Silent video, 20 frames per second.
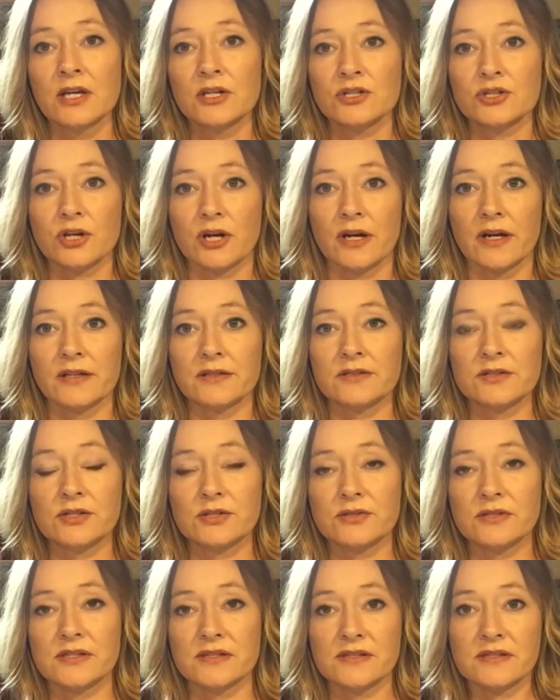trying
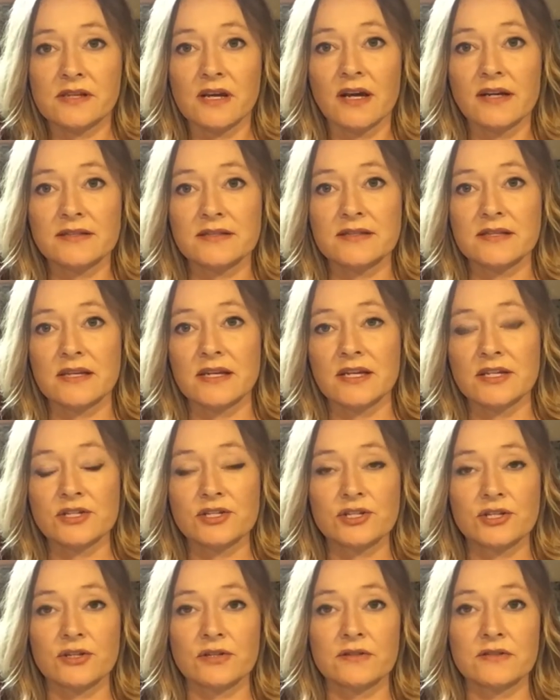to discuss the
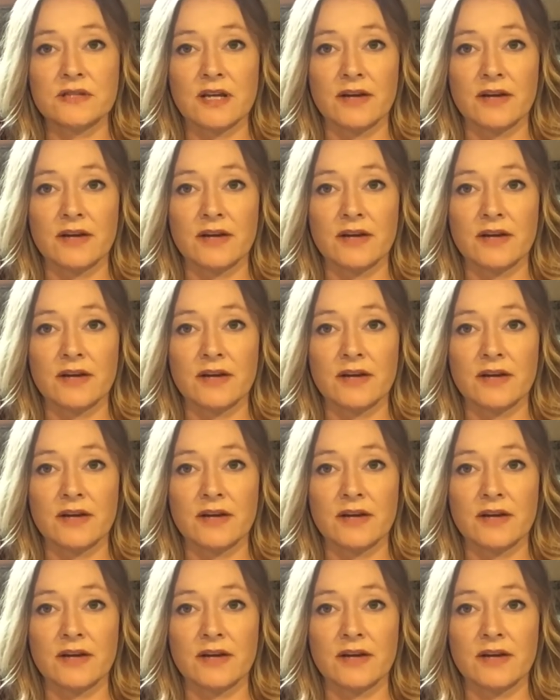issues.